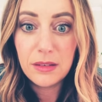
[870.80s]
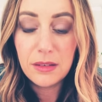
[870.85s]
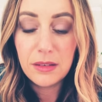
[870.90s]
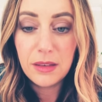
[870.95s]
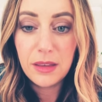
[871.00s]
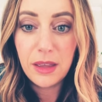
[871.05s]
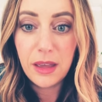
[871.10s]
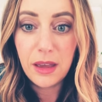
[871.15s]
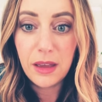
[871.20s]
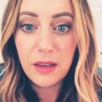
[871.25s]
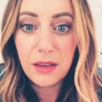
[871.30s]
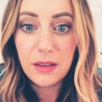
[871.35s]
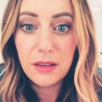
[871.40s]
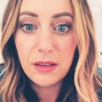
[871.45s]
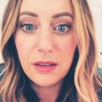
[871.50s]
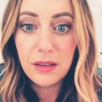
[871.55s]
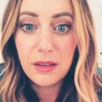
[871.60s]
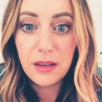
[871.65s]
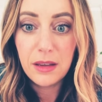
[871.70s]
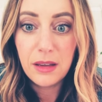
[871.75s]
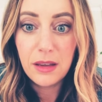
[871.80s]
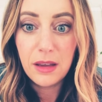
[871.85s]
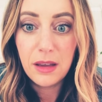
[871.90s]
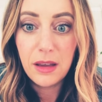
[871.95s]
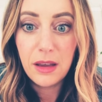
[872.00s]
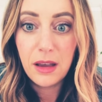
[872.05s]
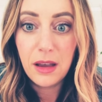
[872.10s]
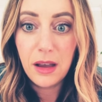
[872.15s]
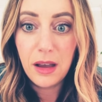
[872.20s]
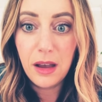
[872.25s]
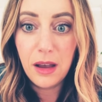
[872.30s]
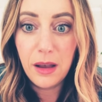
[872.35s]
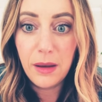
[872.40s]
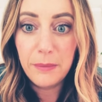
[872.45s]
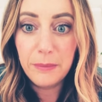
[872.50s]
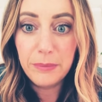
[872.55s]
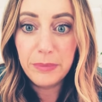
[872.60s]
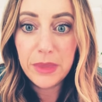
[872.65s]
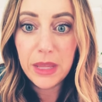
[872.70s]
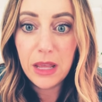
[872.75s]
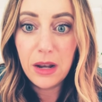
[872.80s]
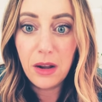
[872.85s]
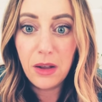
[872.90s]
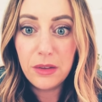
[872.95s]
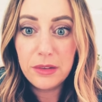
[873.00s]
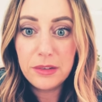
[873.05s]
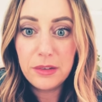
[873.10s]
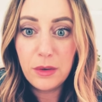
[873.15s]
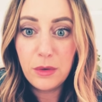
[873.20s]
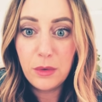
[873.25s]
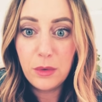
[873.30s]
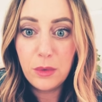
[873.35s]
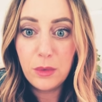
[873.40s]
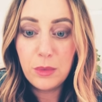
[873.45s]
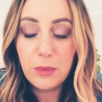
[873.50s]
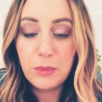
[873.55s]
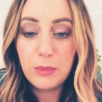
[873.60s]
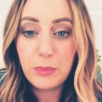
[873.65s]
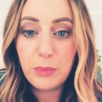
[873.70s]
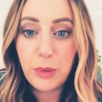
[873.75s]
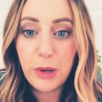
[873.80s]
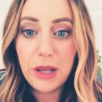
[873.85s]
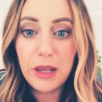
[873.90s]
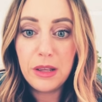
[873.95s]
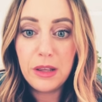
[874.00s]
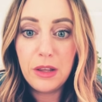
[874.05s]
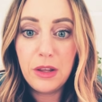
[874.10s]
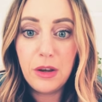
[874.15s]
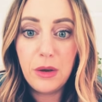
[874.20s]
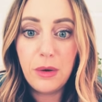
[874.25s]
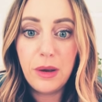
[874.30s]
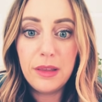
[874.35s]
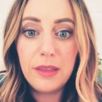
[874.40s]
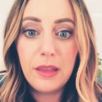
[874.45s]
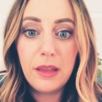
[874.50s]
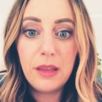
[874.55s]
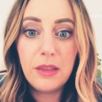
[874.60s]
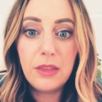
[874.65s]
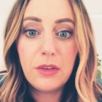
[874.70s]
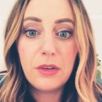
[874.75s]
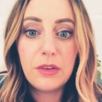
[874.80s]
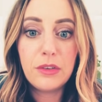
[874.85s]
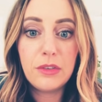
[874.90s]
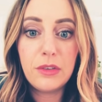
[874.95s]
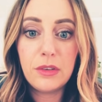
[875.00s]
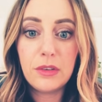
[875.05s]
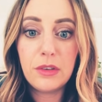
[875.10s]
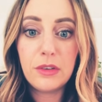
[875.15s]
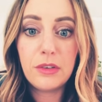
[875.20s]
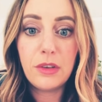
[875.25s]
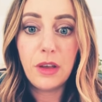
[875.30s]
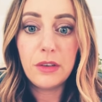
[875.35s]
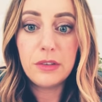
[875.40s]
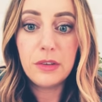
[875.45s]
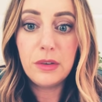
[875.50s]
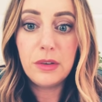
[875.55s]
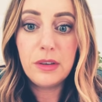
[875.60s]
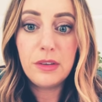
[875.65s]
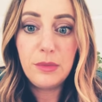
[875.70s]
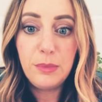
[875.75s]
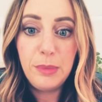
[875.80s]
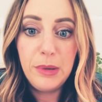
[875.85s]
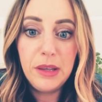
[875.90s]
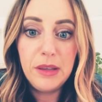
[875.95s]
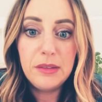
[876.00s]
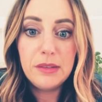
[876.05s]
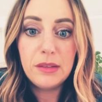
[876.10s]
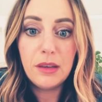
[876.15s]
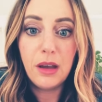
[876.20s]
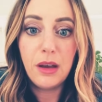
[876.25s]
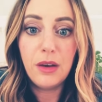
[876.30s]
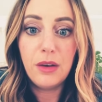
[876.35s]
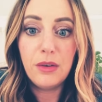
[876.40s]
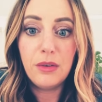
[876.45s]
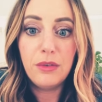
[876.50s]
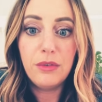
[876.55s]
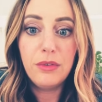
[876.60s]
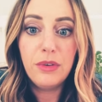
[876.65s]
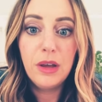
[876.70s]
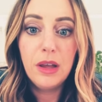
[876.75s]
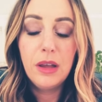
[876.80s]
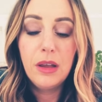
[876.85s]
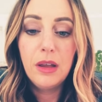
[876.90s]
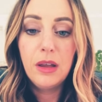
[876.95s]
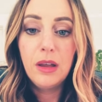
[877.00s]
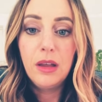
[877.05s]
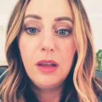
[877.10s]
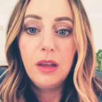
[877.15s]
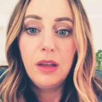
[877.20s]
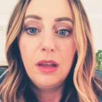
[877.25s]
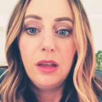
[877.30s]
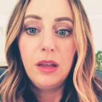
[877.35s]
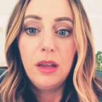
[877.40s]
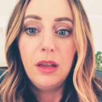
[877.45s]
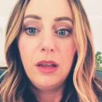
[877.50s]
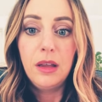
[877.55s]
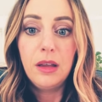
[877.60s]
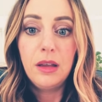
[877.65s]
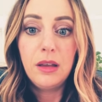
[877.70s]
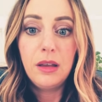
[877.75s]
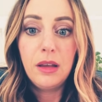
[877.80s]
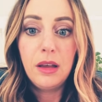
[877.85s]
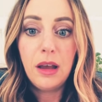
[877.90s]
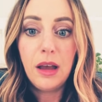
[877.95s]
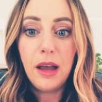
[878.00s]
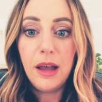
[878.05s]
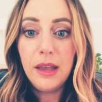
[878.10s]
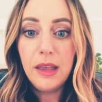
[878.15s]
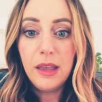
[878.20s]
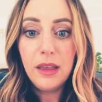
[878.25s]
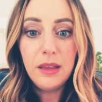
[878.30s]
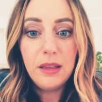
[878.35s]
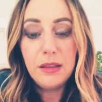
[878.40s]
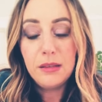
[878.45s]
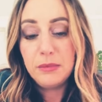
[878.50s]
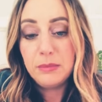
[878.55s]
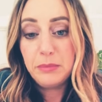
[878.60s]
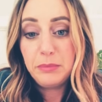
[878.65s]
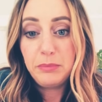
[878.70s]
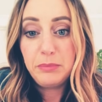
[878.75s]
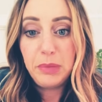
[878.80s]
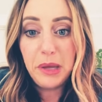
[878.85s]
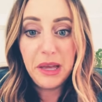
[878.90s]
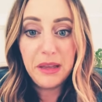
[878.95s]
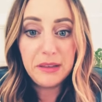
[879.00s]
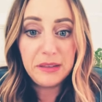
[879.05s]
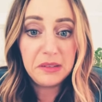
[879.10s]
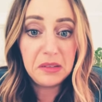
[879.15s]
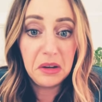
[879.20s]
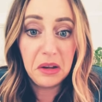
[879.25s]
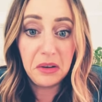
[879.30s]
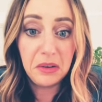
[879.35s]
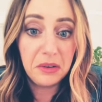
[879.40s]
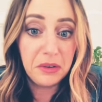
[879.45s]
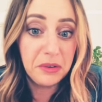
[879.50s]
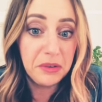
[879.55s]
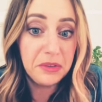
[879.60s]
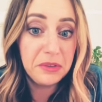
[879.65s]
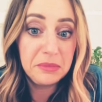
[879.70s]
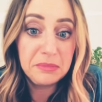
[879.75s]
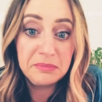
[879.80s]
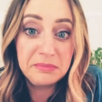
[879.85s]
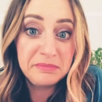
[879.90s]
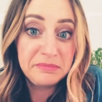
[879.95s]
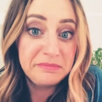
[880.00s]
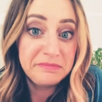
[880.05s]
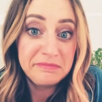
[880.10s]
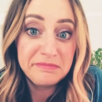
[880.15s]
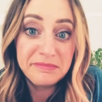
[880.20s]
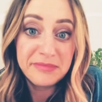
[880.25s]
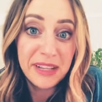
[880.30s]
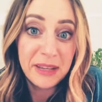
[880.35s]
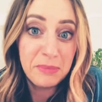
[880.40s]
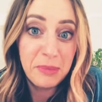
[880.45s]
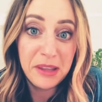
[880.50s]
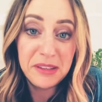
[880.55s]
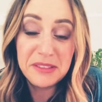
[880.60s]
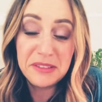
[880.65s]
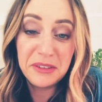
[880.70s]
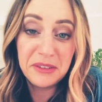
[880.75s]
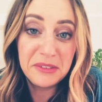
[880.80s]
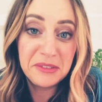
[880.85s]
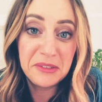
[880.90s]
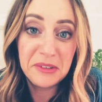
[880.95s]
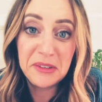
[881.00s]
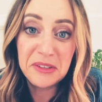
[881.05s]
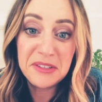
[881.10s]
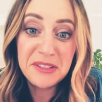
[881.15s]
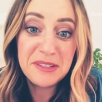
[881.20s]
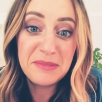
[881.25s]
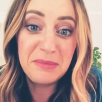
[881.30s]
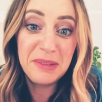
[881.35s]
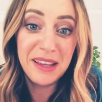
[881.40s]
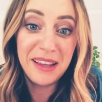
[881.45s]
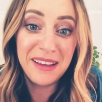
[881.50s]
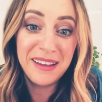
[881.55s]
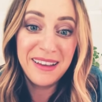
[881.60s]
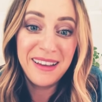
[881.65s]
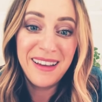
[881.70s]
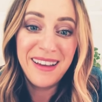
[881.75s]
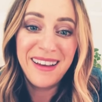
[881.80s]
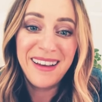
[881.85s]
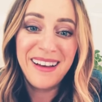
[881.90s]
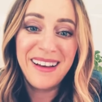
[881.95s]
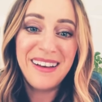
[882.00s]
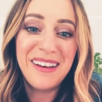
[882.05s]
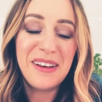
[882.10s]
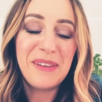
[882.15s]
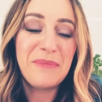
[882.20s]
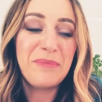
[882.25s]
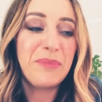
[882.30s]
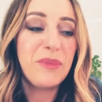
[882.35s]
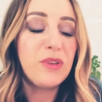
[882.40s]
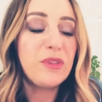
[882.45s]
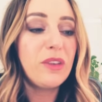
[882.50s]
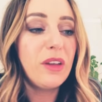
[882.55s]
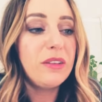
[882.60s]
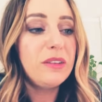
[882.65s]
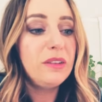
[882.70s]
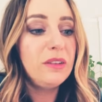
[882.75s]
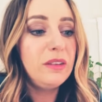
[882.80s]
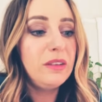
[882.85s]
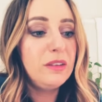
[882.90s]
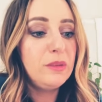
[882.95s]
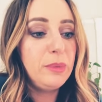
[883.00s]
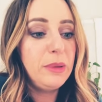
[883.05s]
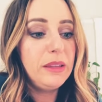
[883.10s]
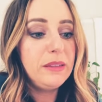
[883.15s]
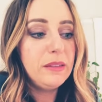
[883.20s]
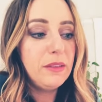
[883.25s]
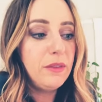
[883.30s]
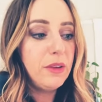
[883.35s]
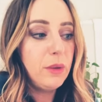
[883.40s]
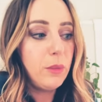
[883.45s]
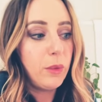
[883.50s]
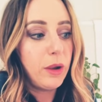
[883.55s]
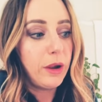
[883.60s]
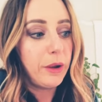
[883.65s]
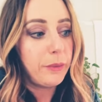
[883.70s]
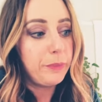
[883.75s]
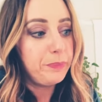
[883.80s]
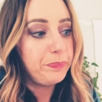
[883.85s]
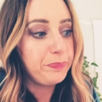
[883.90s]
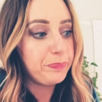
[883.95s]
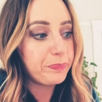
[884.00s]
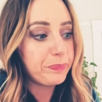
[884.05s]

yeah. Um, and also, Britt, you know, I think there's there's also this piece of I get pet snuggles. Pet snuggles are good to me. Um, there's also this piece of it where